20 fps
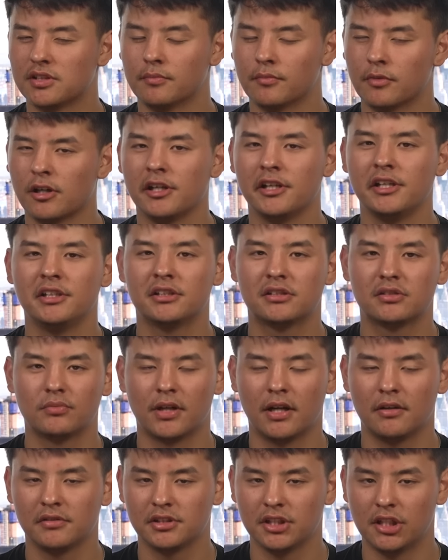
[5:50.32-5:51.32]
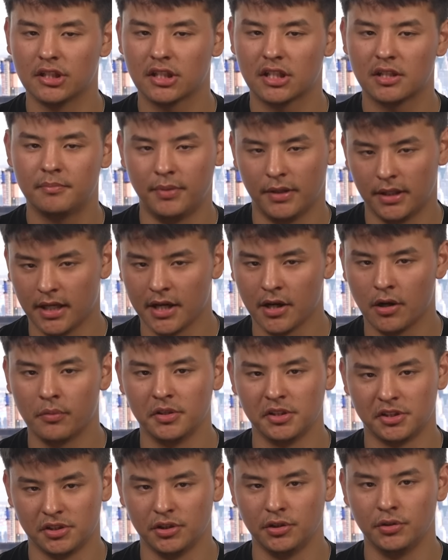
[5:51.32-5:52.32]
the Marines when I was younger, but I
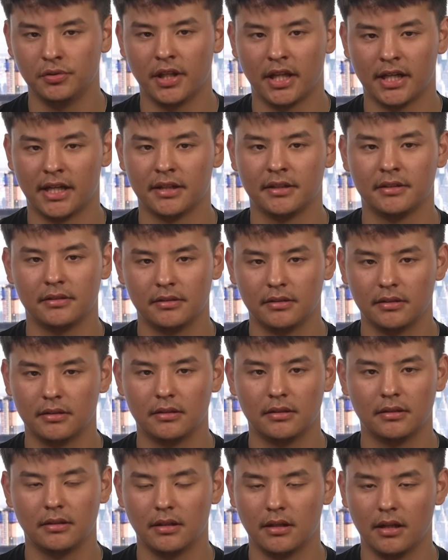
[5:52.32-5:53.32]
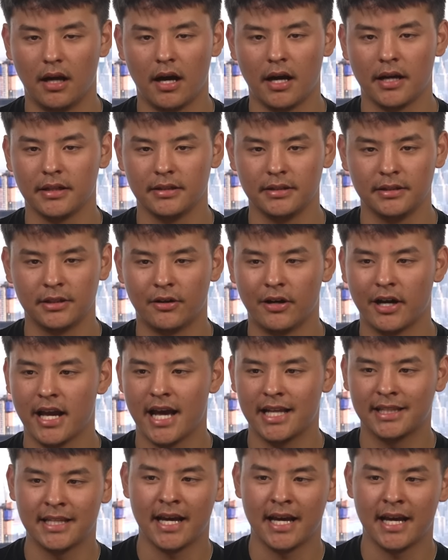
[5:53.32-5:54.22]
always knew that I, I you know, I had